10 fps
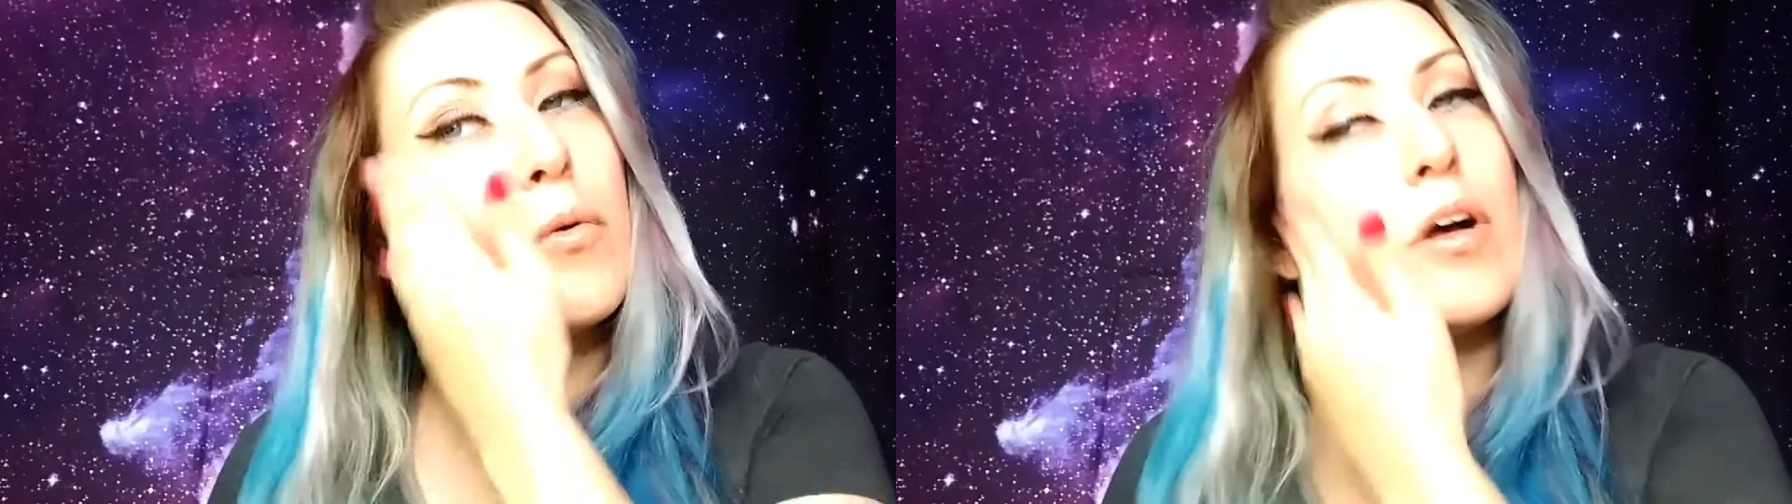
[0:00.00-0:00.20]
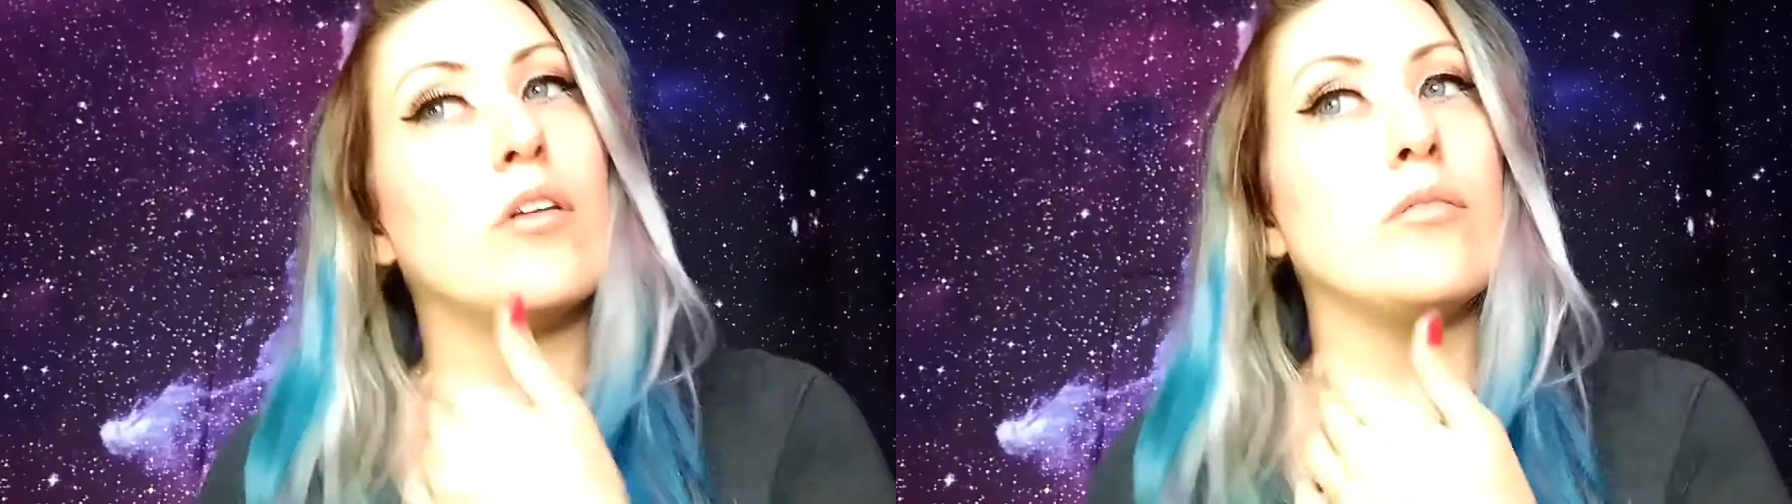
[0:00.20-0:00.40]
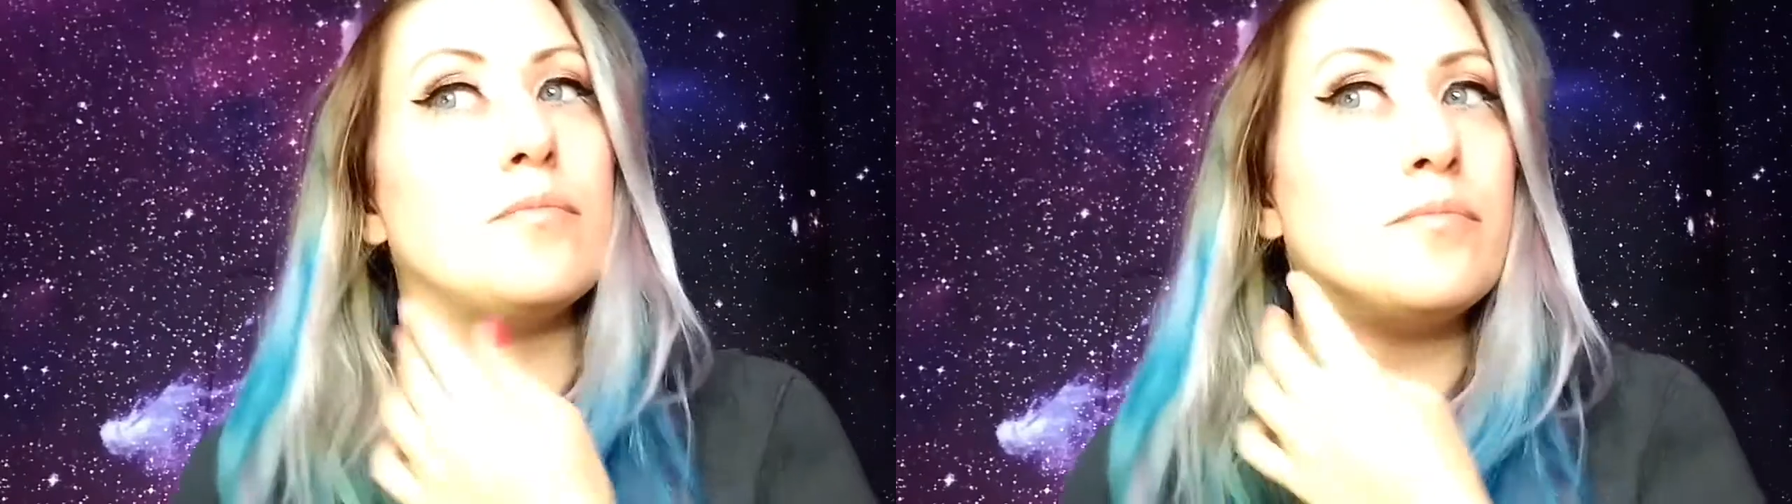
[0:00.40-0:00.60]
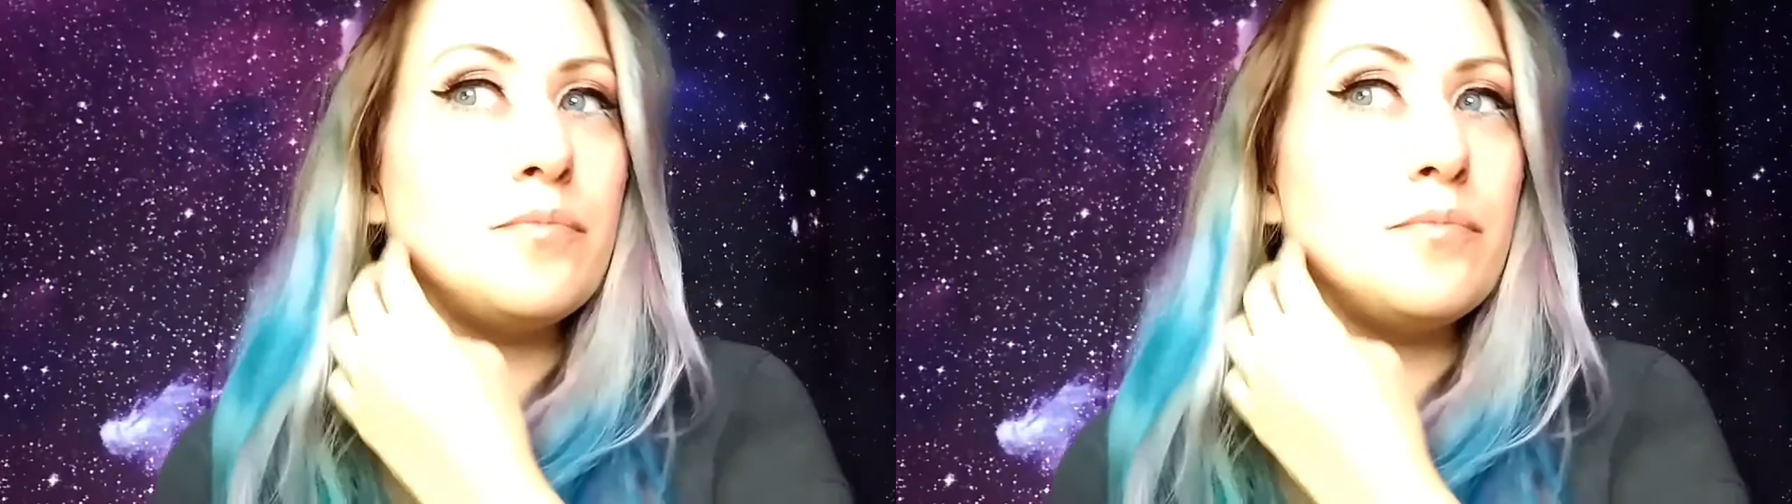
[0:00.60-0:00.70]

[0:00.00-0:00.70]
well